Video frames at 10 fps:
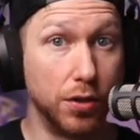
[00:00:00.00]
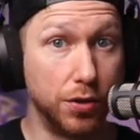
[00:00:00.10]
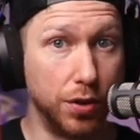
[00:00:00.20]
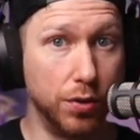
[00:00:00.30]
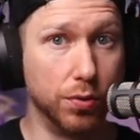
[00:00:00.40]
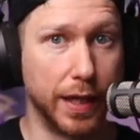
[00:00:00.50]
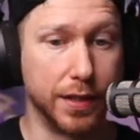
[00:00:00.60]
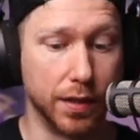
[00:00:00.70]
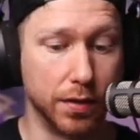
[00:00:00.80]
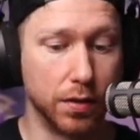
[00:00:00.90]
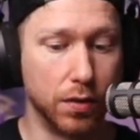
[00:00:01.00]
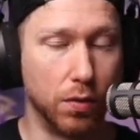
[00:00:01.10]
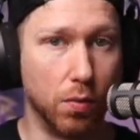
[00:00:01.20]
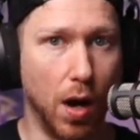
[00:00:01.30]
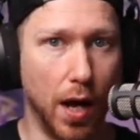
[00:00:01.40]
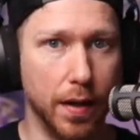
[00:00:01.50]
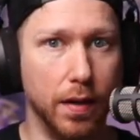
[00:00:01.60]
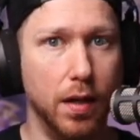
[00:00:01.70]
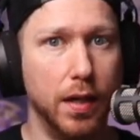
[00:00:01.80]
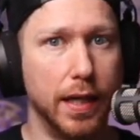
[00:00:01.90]
Two reasons.
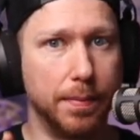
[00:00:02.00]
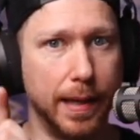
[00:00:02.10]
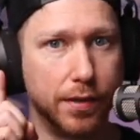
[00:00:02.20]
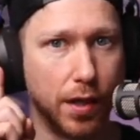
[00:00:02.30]
One, it depends